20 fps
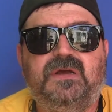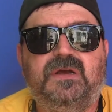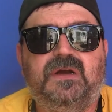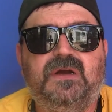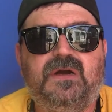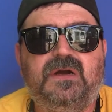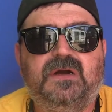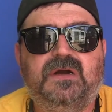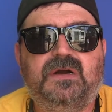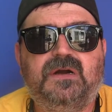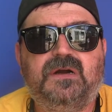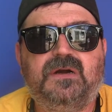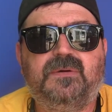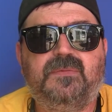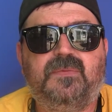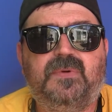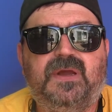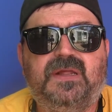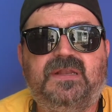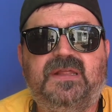Uh,
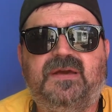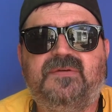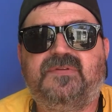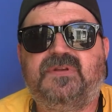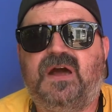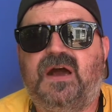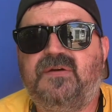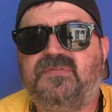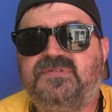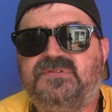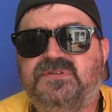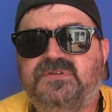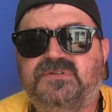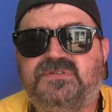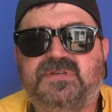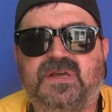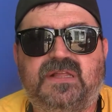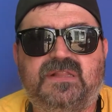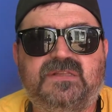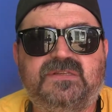we had to have an officer
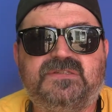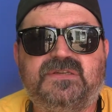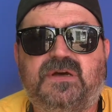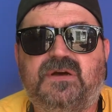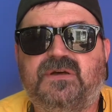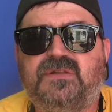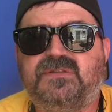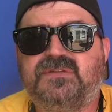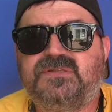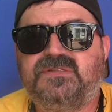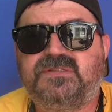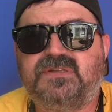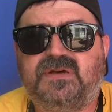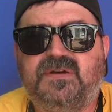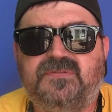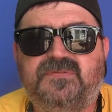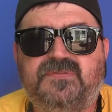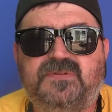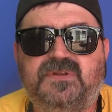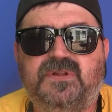tell us all the
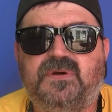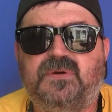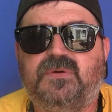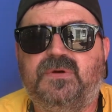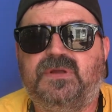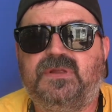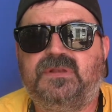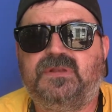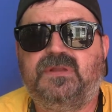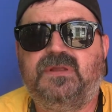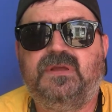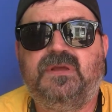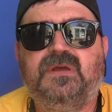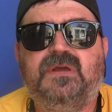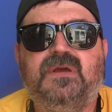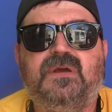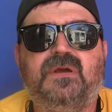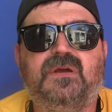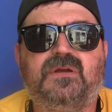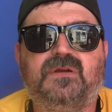stuff, you know, and
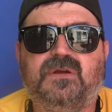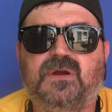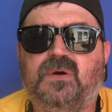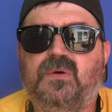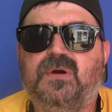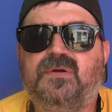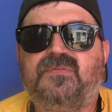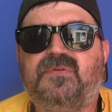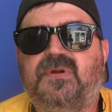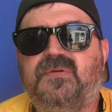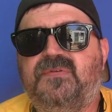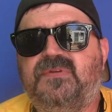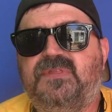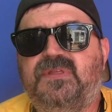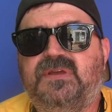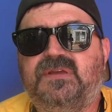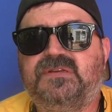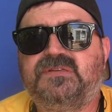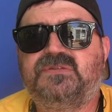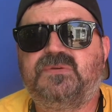go over
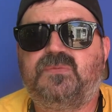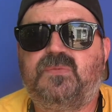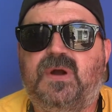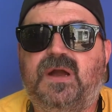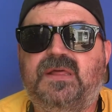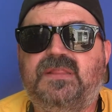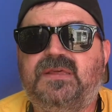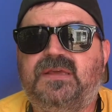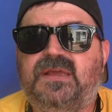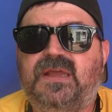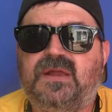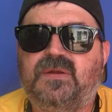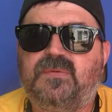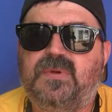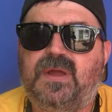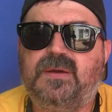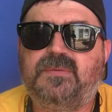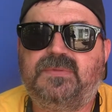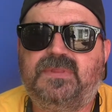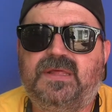everything as to why they can't
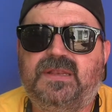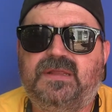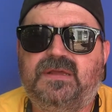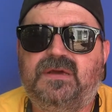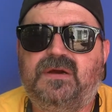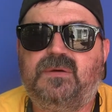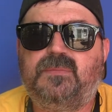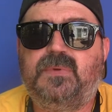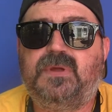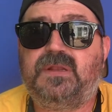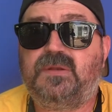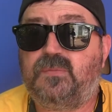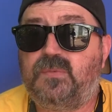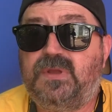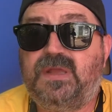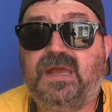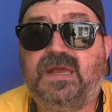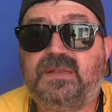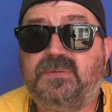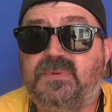ride without a helmet. And
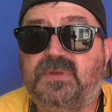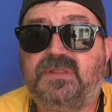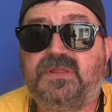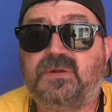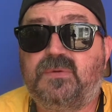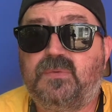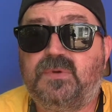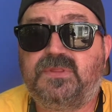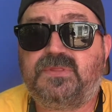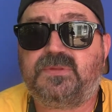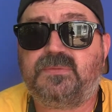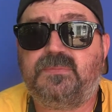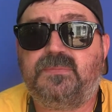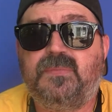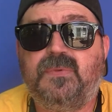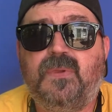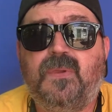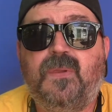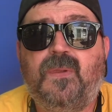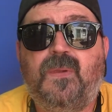we had to be there with them
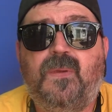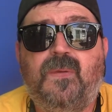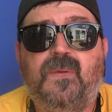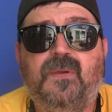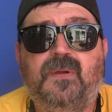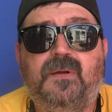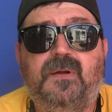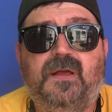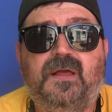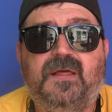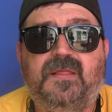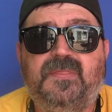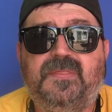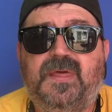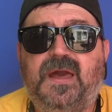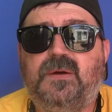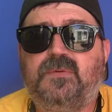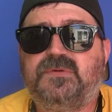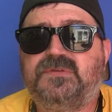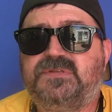and
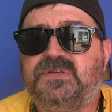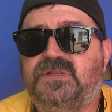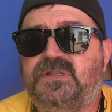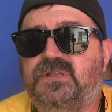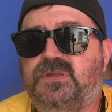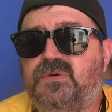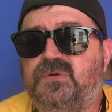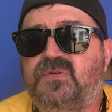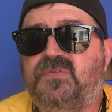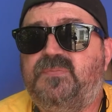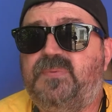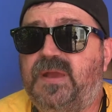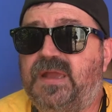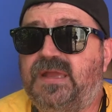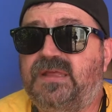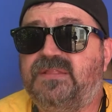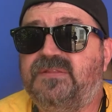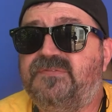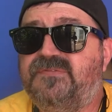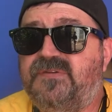that was in lieu of
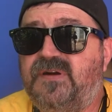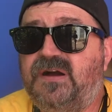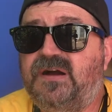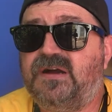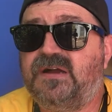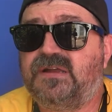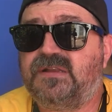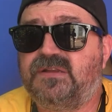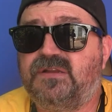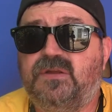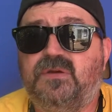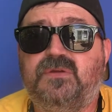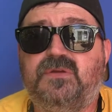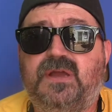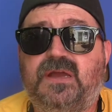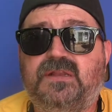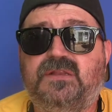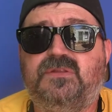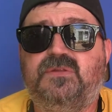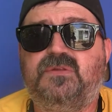paying the fine. You know,
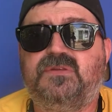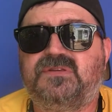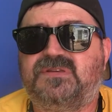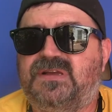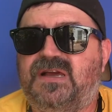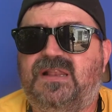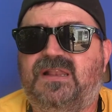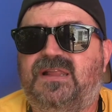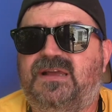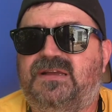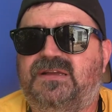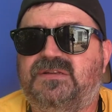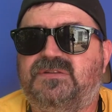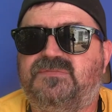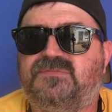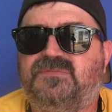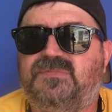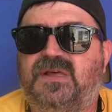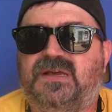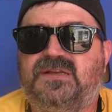you had to do this kind of like a
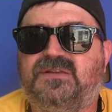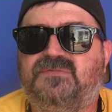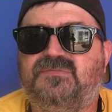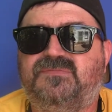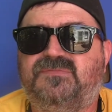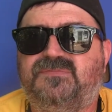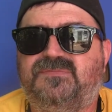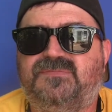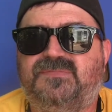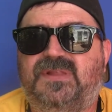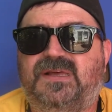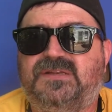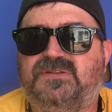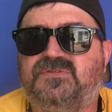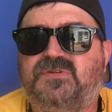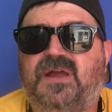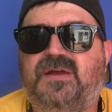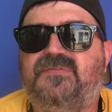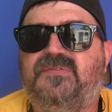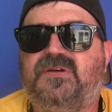like like
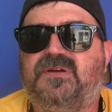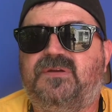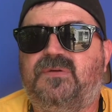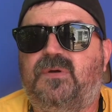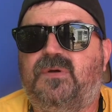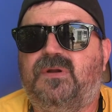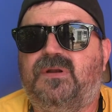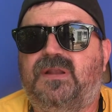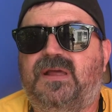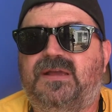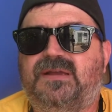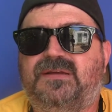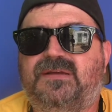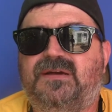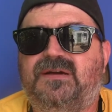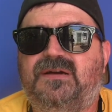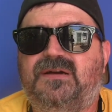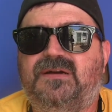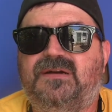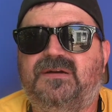traffic or like
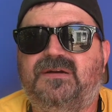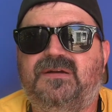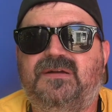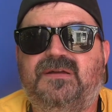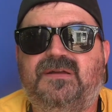uh,